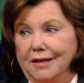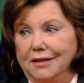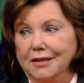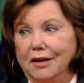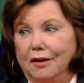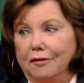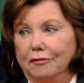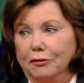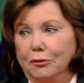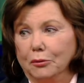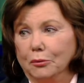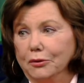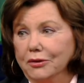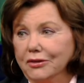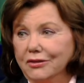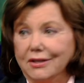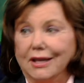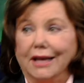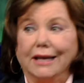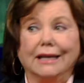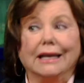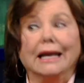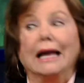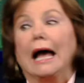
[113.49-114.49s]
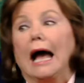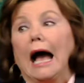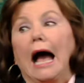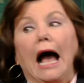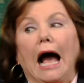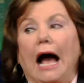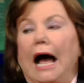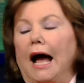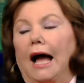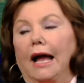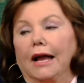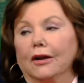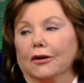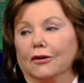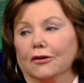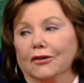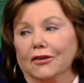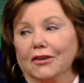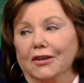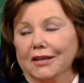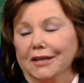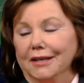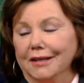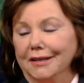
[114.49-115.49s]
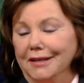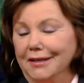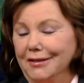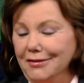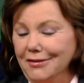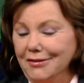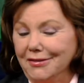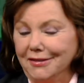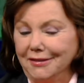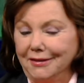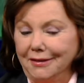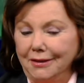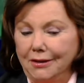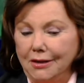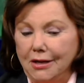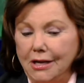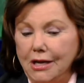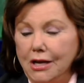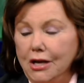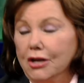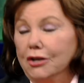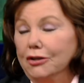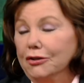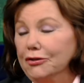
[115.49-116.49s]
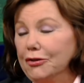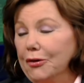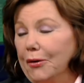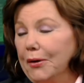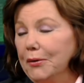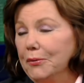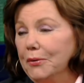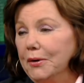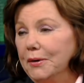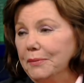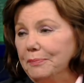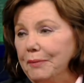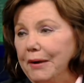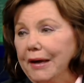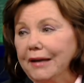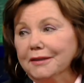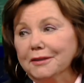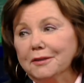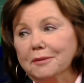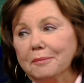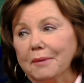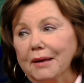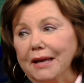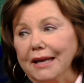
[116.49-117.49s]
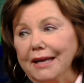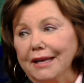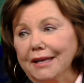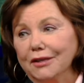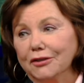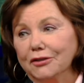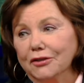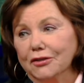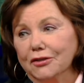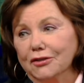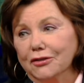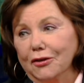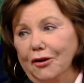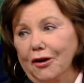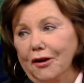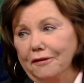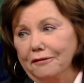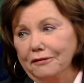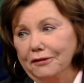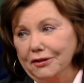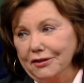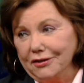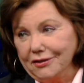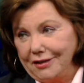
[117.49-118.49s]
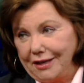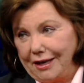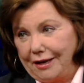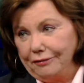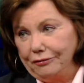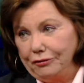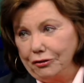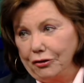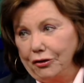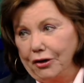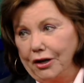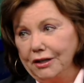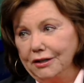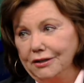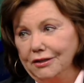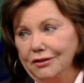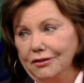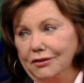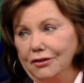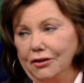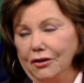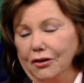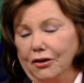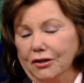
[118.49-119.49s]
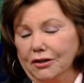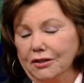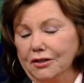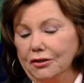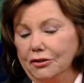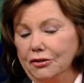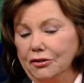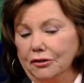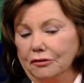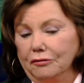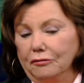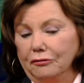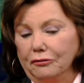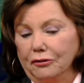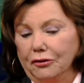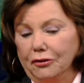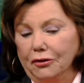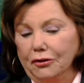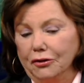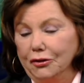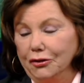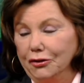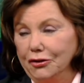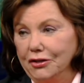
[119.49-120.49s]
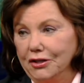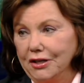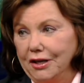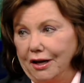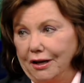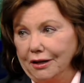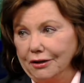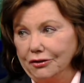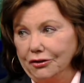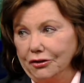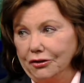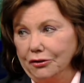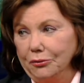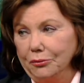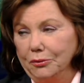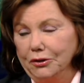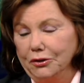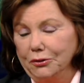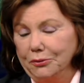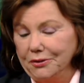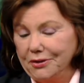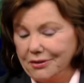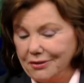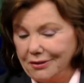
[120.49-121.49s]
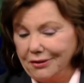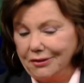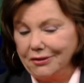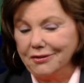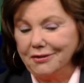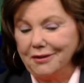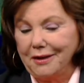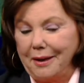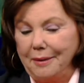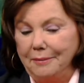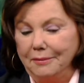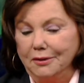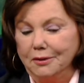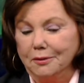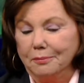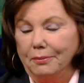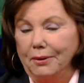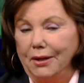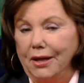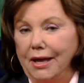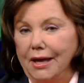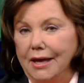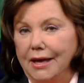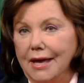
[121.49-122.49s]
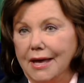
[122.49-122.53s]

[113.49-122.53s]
I never was like hired in an instant. So I went back to my agent's office after I did the audition for The Good Doctor, which was Neil Simon's play.